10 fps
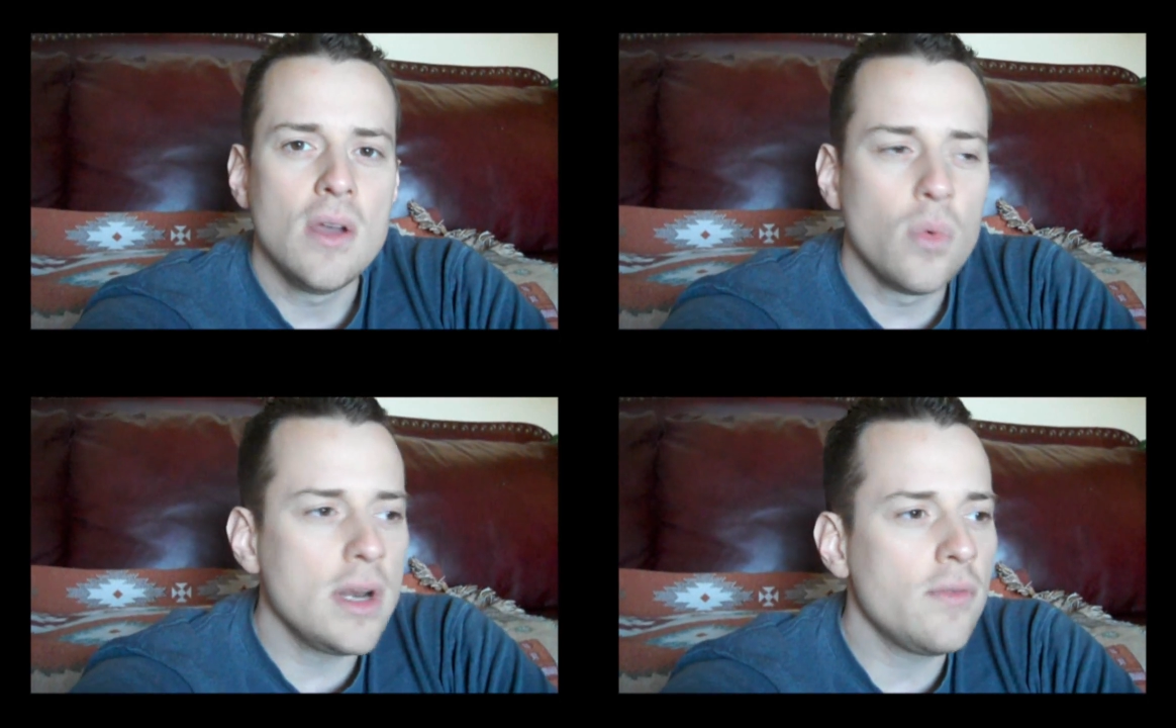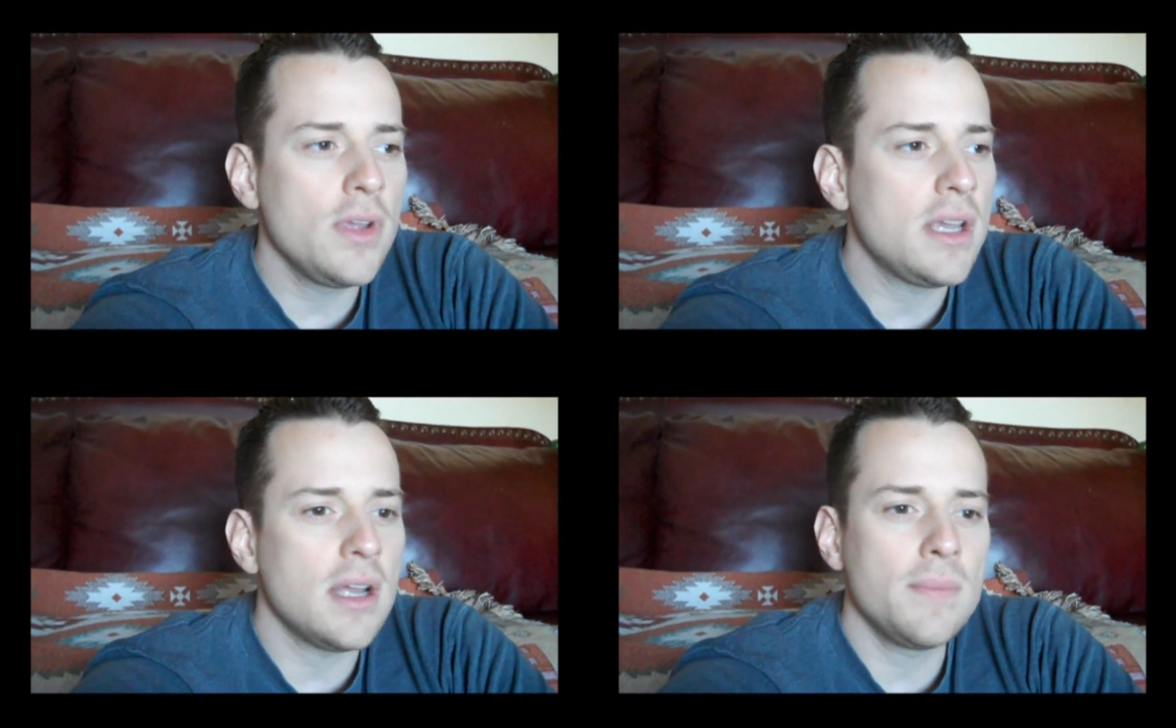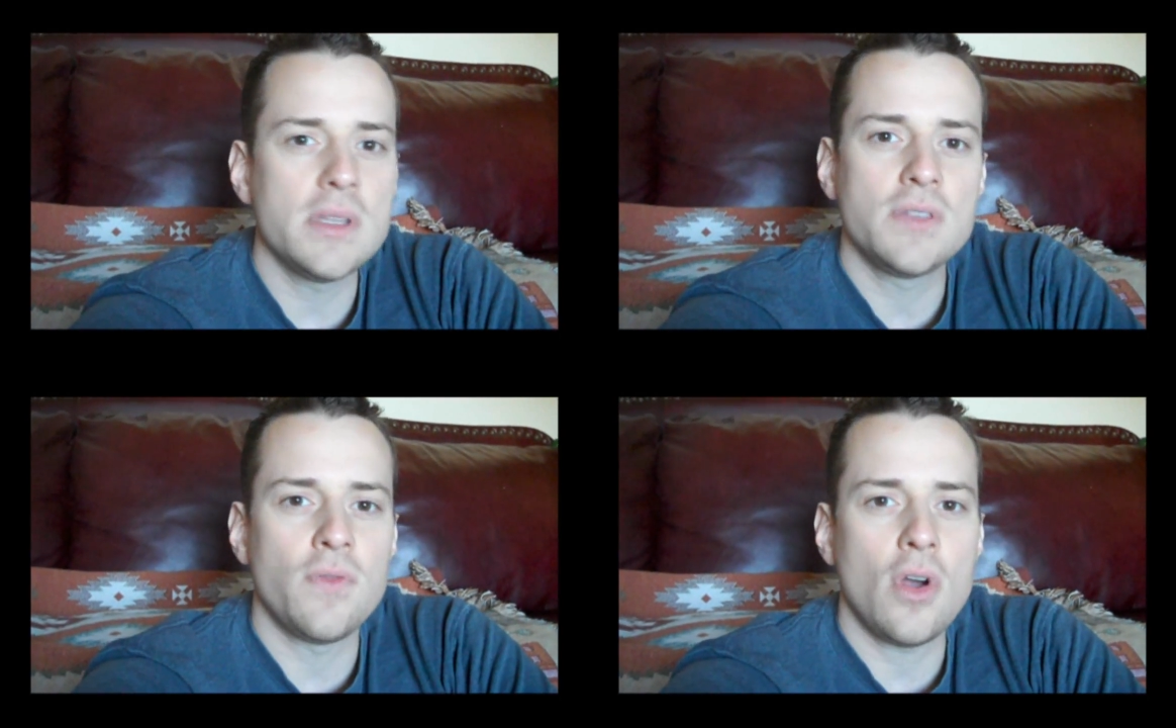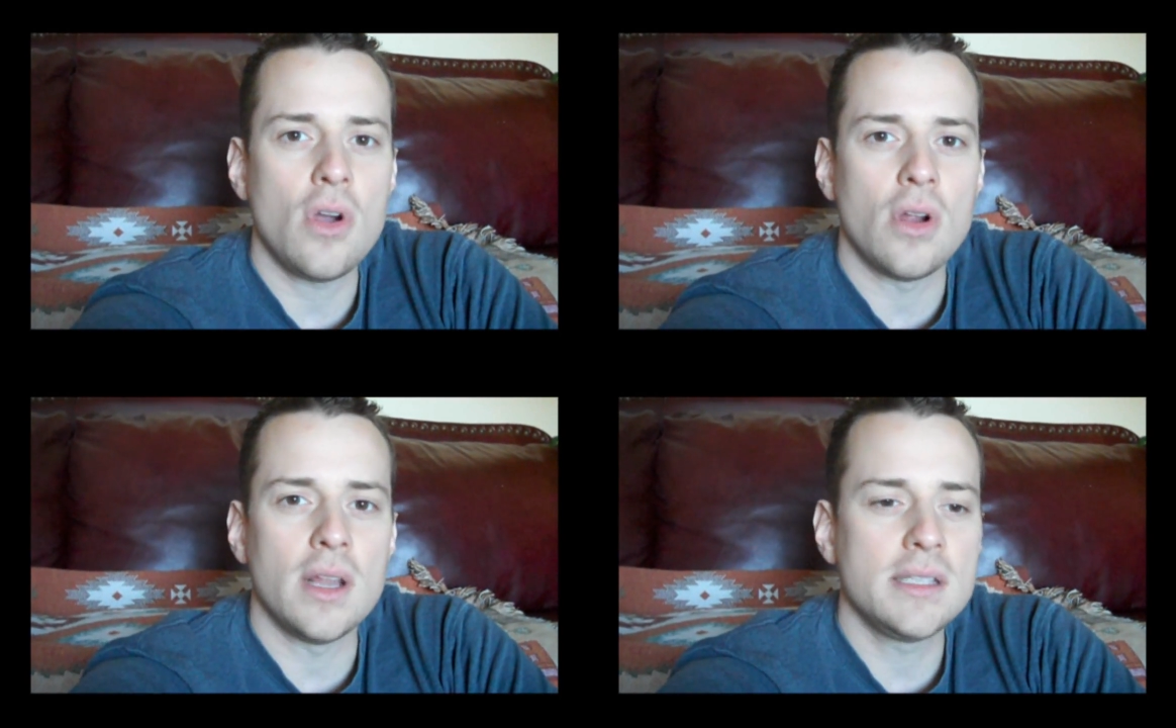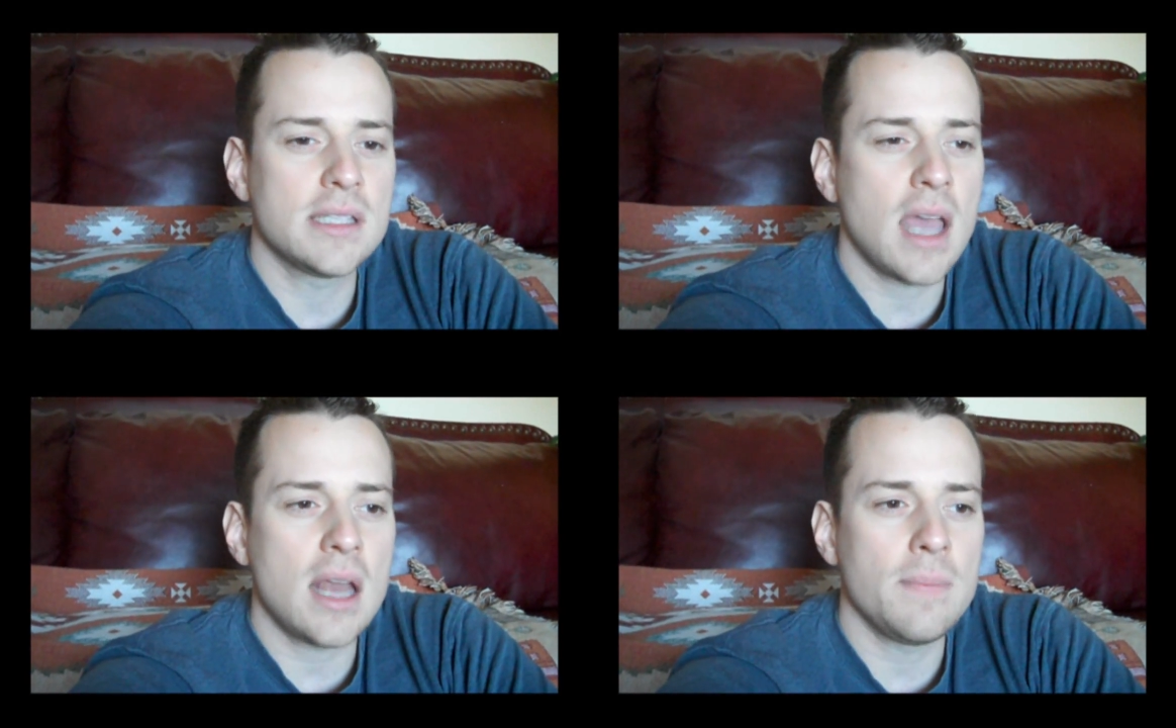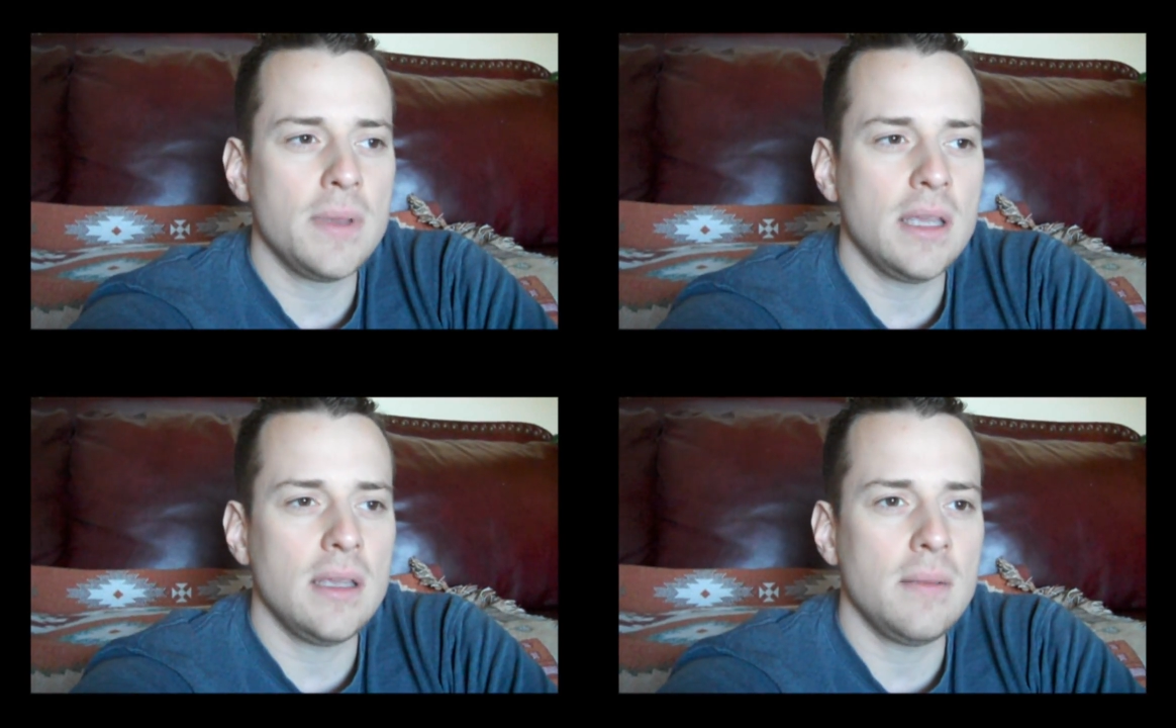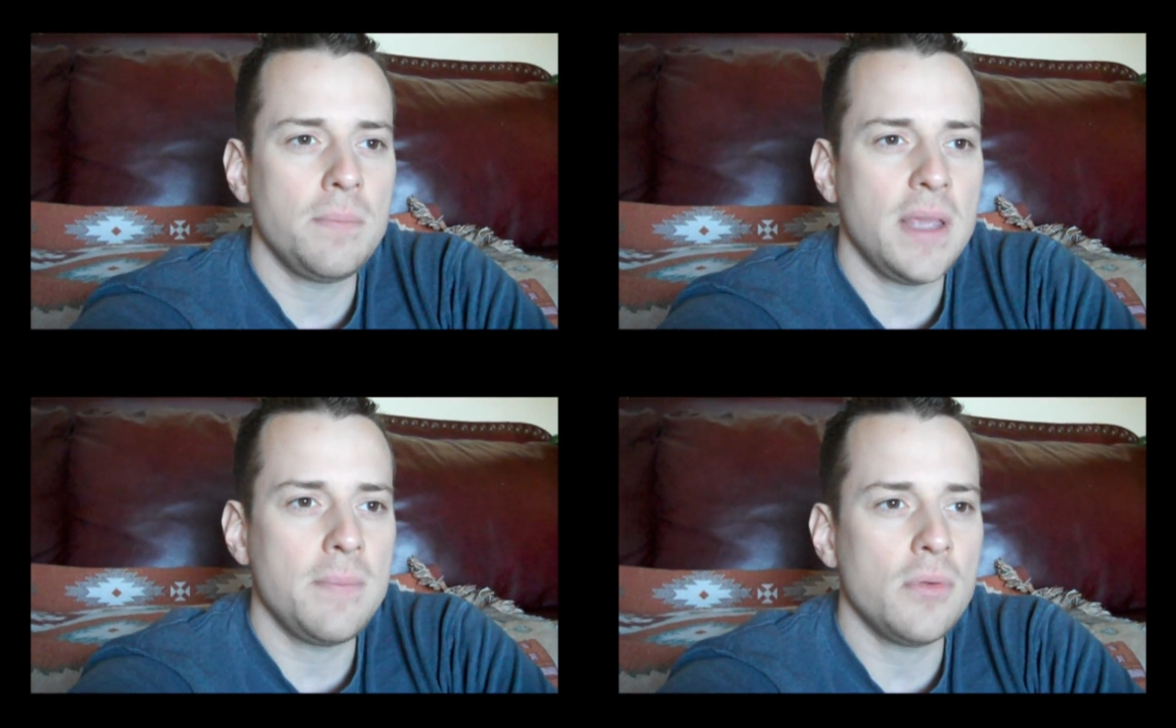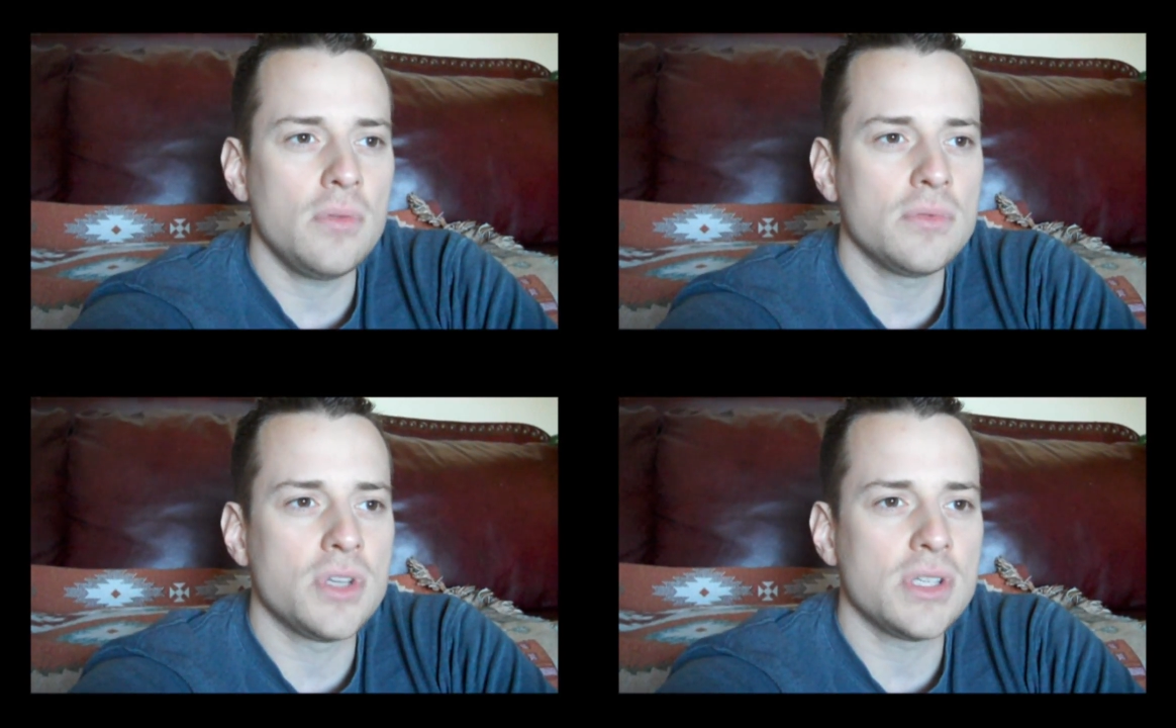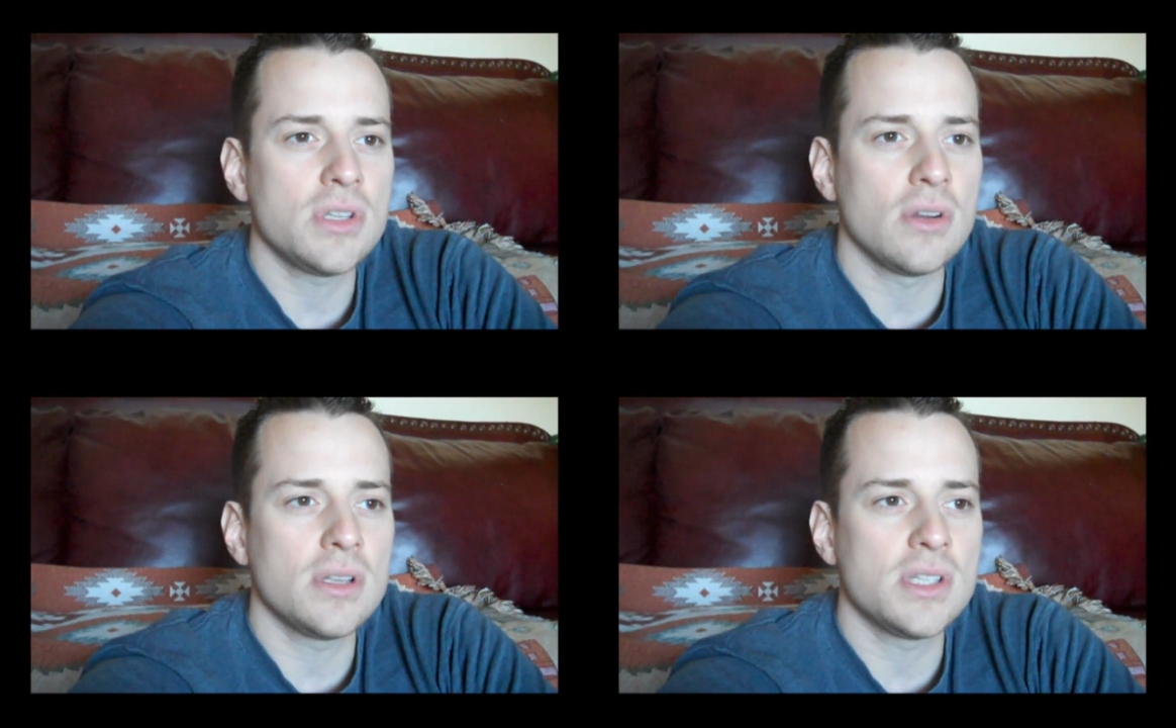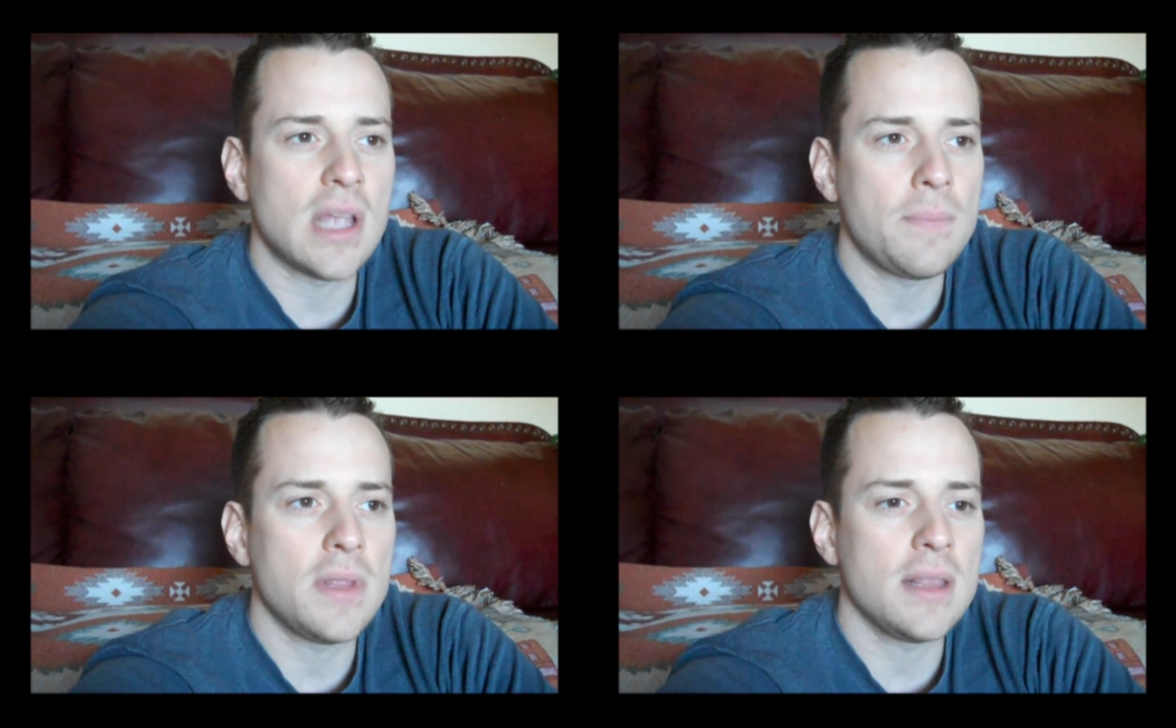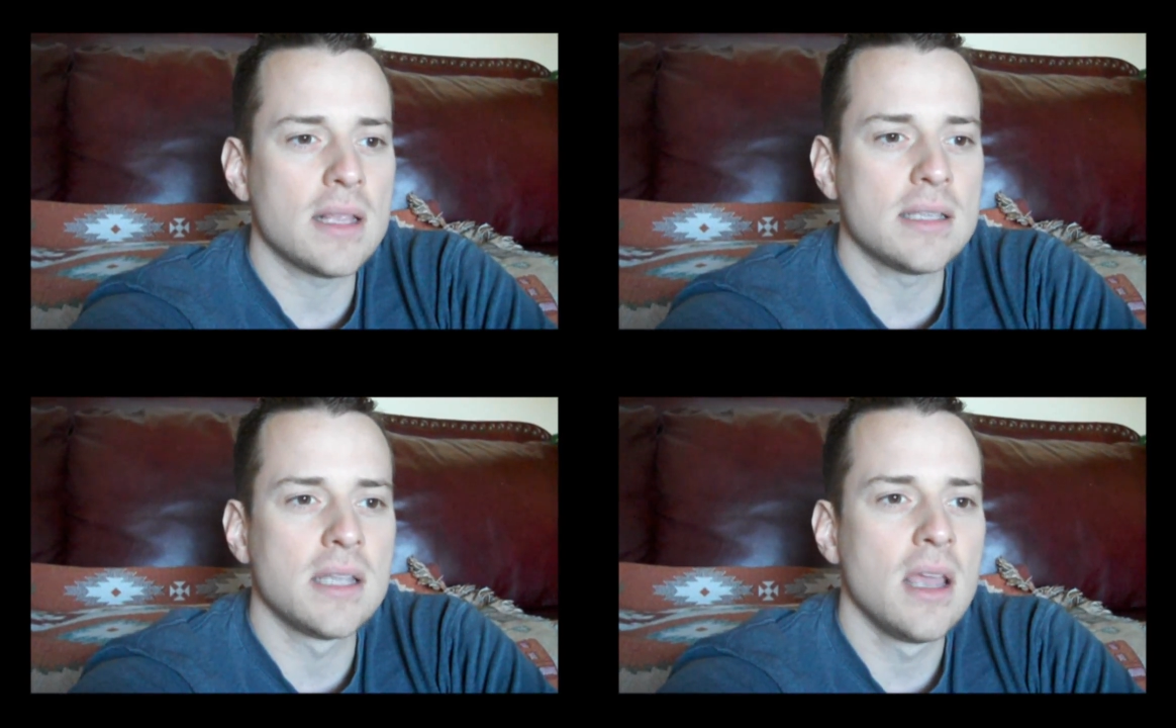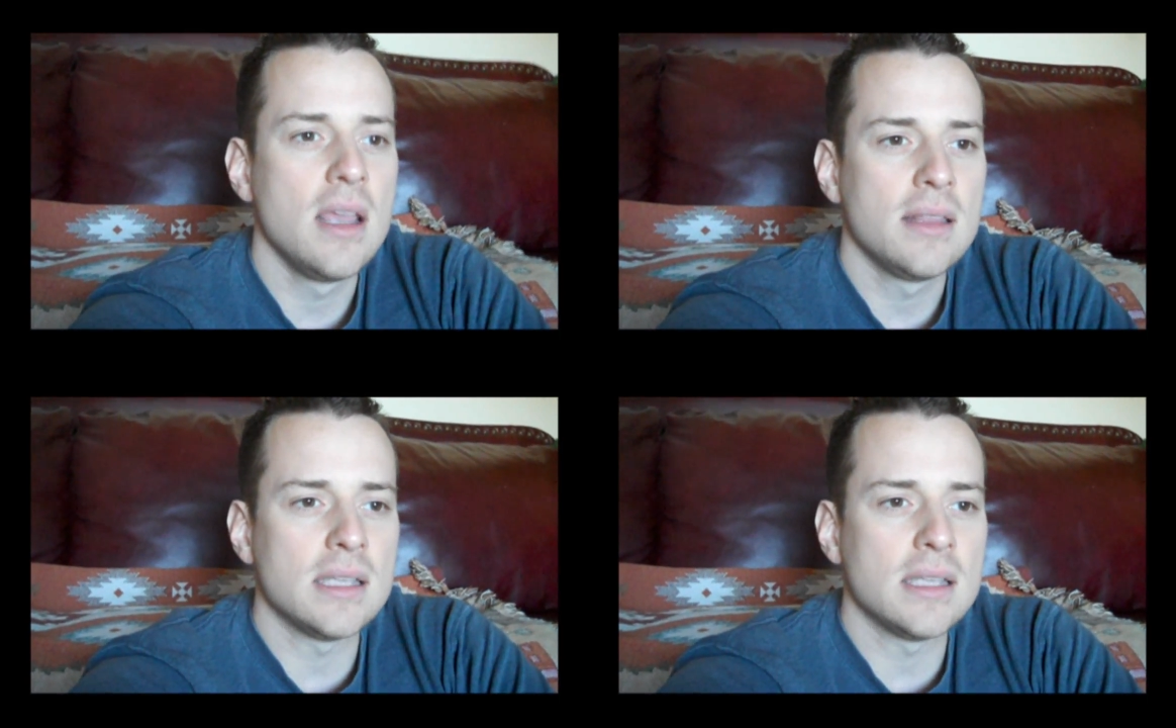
When have we come this far? It's got to be people just are accepting this